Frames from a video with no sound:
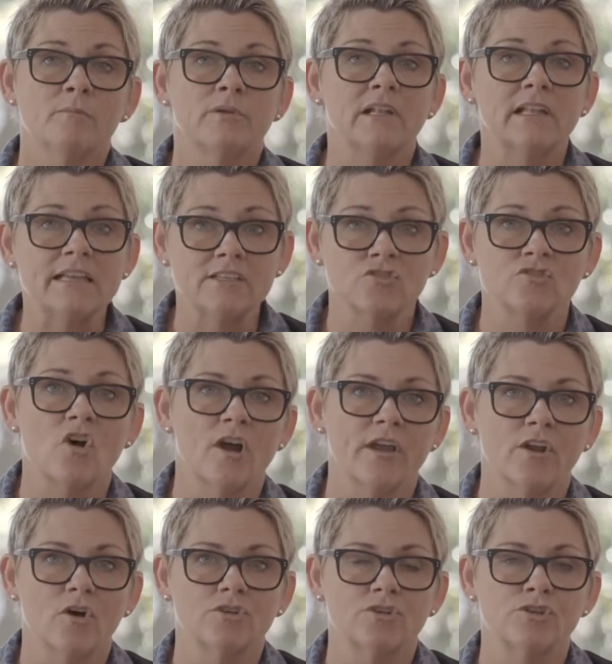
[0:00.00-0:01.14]
Please try
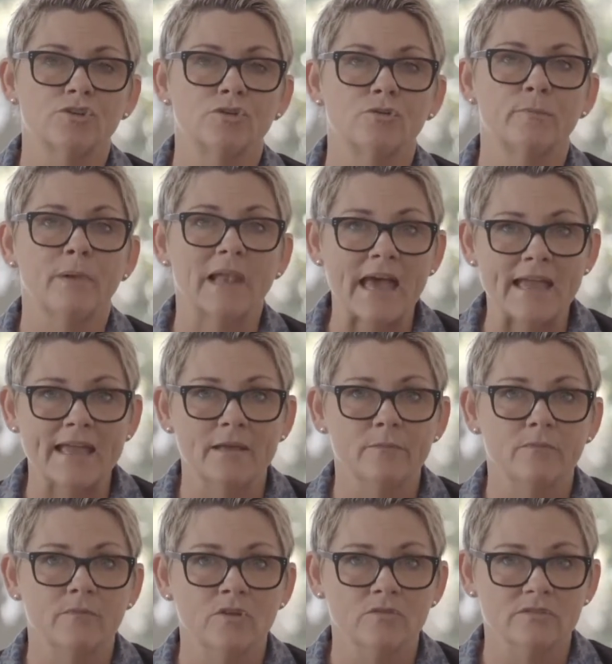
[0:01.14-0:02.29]
not to
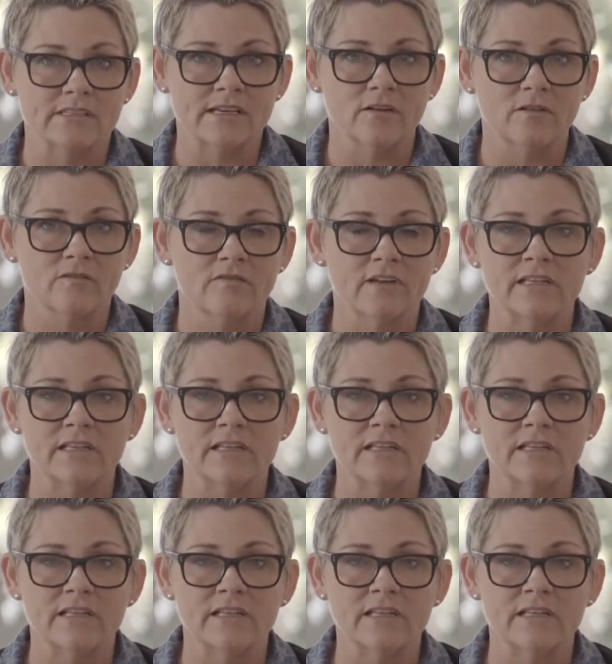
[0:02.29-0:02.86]
blame yourself.